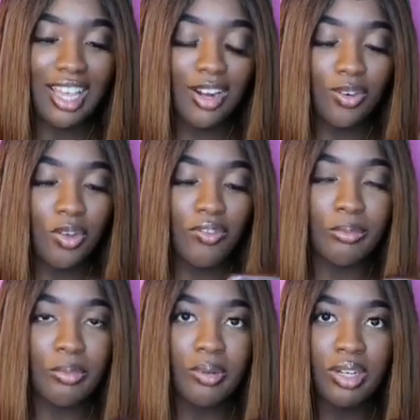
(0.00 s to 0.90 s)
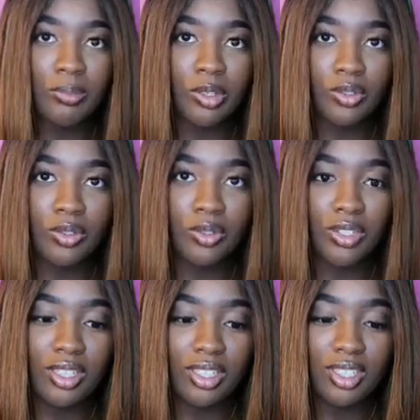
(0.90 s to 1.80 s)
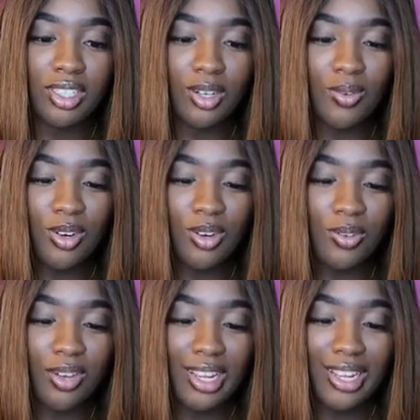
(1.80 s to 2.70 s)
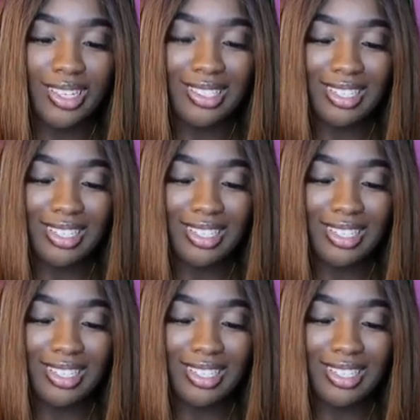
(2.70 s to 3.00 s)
I don't know if I'm gonna put them on the screen because I don't want to do that,